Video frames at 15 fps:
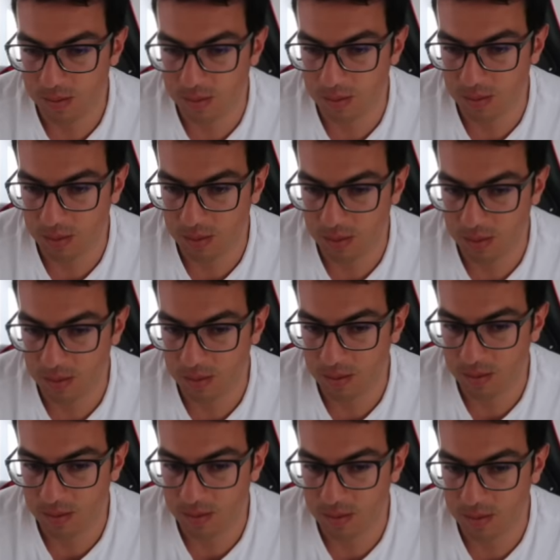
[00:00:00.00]

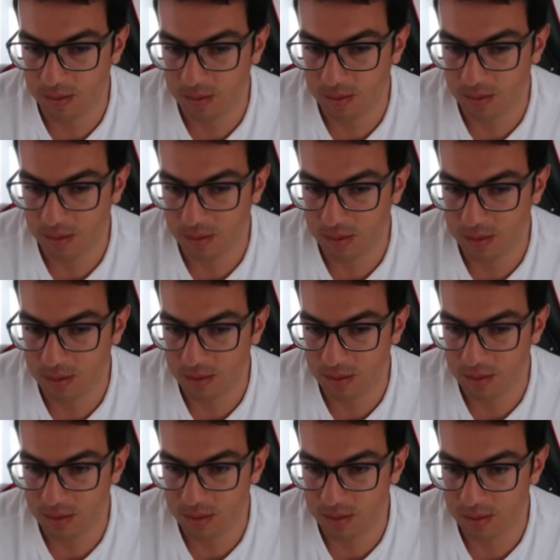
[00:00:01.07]

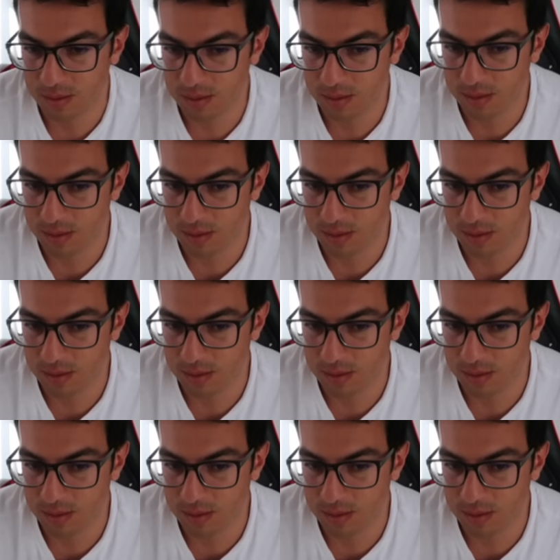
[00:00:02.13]
[no speech]